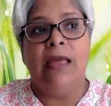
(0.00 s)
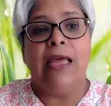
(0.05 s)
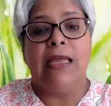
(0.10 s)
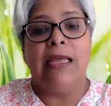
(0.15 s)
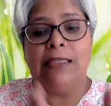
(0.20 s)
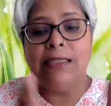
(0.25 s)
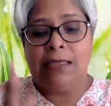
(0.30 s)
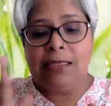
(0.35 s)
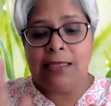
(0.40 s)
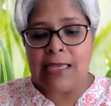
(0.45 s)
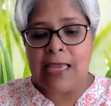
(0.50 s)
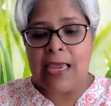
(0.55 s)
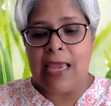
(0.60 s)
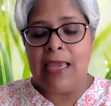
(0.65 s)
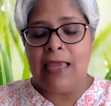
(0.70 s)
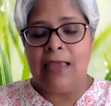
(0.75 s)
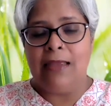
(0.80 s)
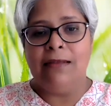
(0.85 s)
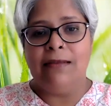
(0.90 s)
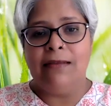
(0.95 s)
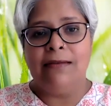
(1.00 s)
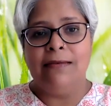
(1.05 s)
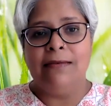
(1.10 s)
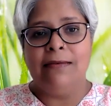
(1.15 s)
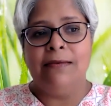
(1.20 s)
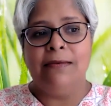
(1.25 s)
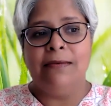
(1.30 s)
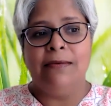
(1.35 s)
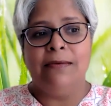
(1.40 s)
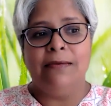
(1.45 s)
and say
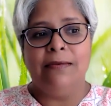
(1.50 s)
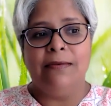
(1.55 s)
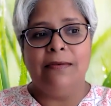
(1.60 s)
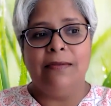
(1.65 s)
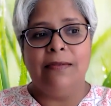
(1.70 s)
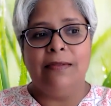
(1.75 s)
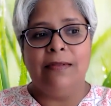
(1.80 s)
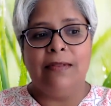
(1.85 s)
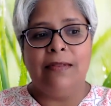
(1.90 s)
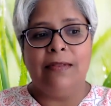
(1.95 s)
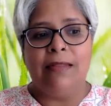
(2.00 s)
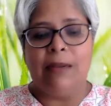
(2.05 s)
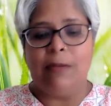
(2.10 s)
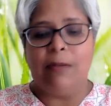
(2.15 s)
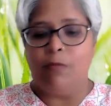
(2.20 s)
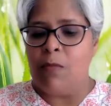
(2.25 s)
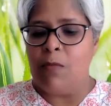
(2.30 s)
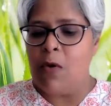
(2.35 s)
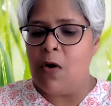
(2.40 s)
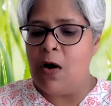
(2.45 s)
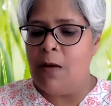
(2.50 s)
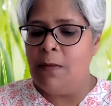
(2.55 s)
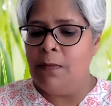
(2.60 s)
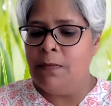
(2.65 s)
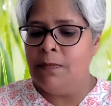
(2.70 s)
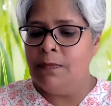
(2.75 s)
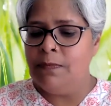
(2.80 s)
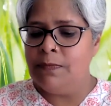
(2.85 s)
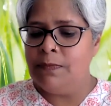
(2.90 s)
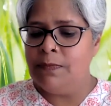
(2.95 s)
that,
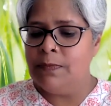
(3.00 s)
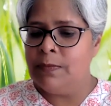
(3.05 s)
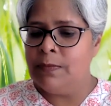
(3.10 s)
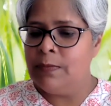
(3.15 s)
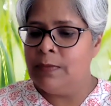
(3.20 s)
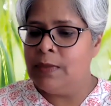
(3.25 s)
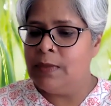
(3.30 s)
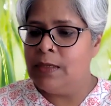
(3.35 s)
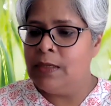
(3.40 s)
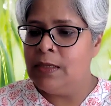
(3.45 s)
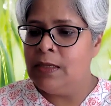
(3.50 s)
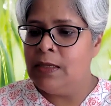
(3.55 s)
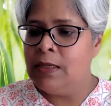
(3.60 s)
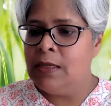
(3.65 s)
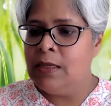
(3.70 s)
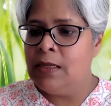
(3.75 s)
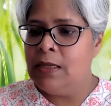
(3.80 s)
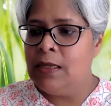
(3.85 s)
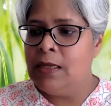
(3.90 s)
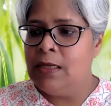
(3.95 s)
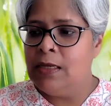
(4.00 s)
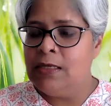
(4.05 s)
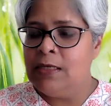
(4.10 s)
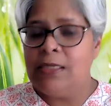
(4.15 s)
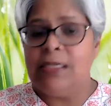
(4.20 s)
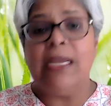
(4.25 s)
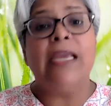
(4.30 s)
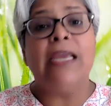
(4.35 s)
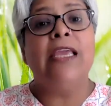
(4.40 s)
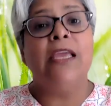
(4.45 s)
mom,
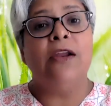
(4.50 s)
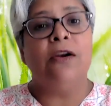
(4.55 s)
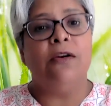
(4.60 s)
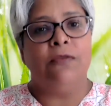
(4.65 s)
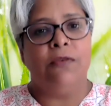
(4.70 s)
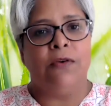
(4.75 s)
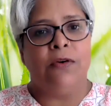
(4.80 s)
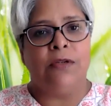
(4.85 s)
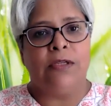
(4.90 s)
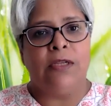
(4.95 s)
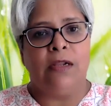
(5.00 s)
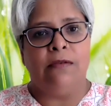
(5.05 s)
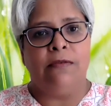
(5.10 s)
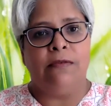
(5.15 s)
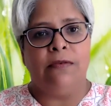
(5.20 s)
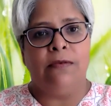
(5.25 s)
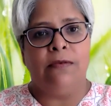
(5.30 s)
take care of yourself.